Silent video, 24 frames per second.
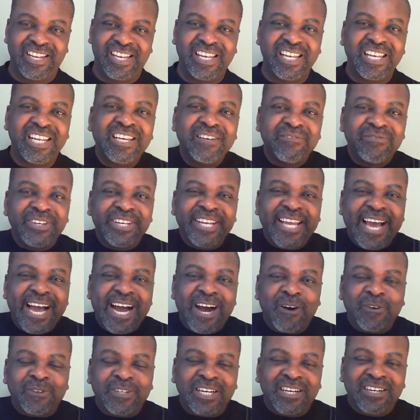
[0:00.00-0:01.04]
living
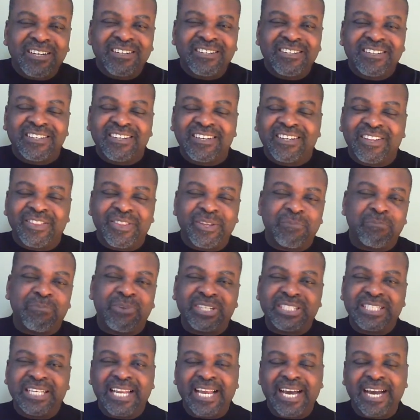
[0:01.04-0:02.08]
out the
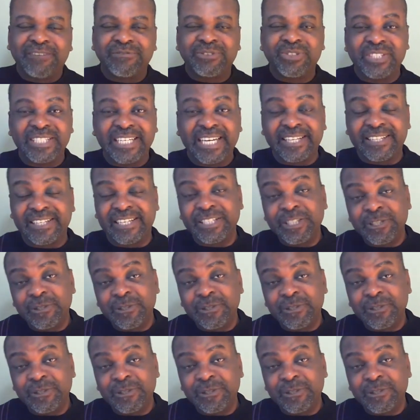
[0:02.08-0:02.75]
body life together.